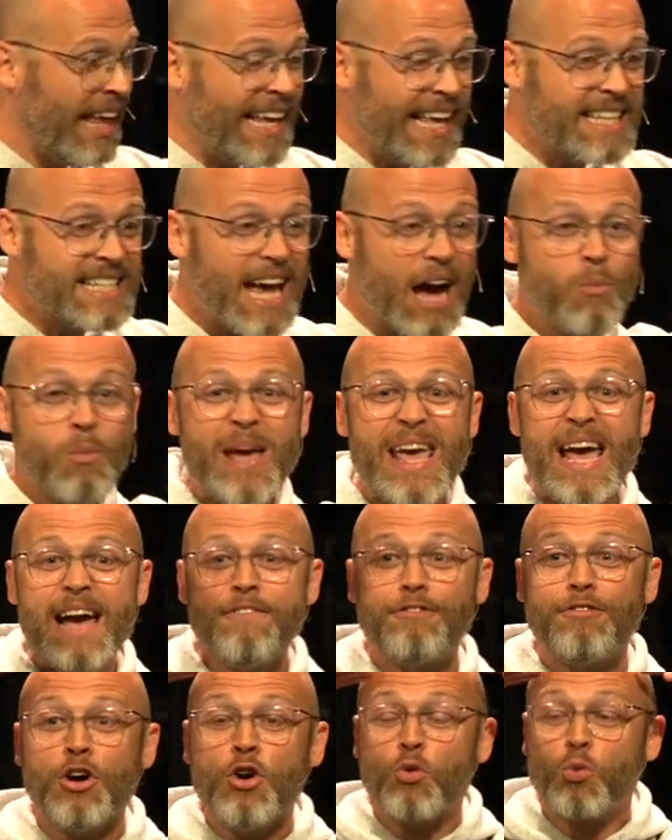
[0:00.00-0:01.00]
Like, we
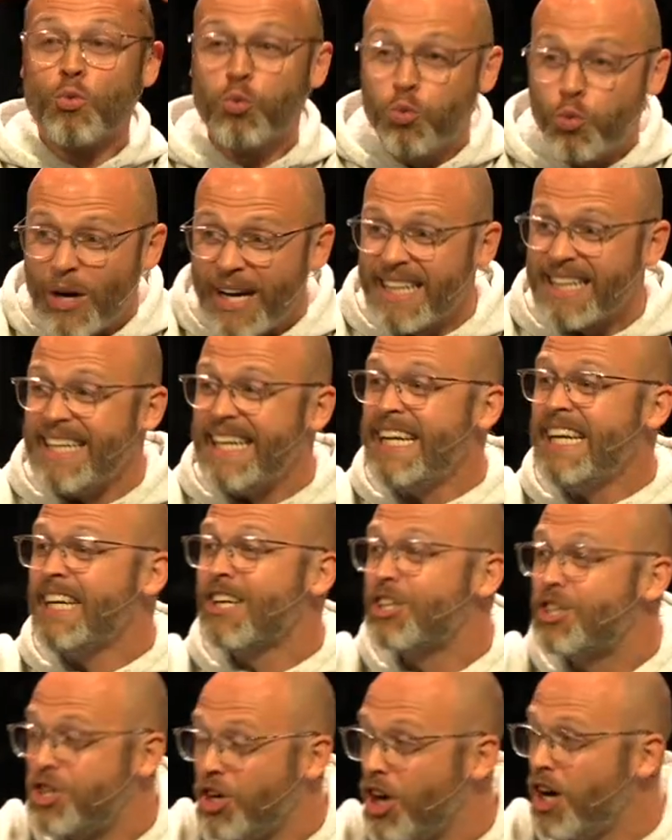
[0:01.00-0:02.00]
have
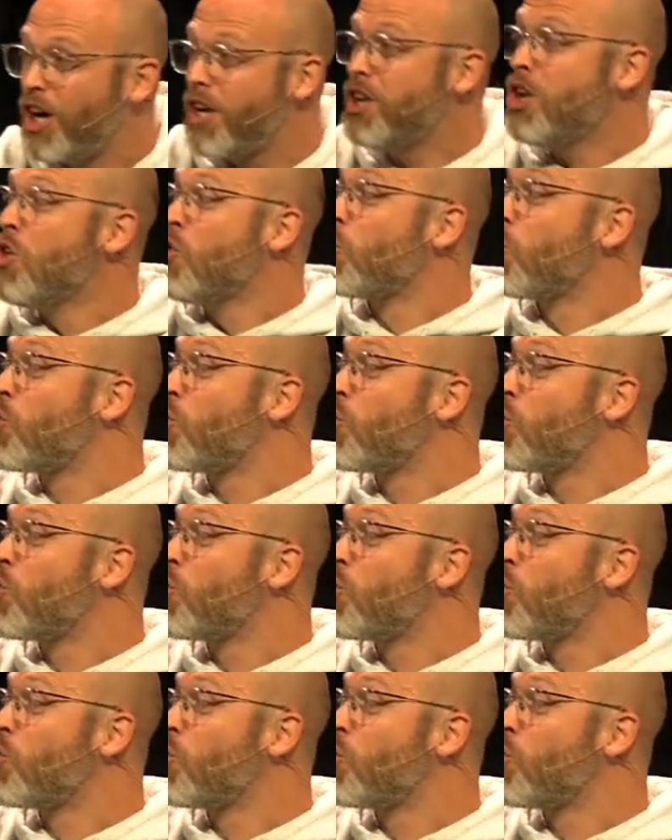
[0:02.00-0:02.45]
really good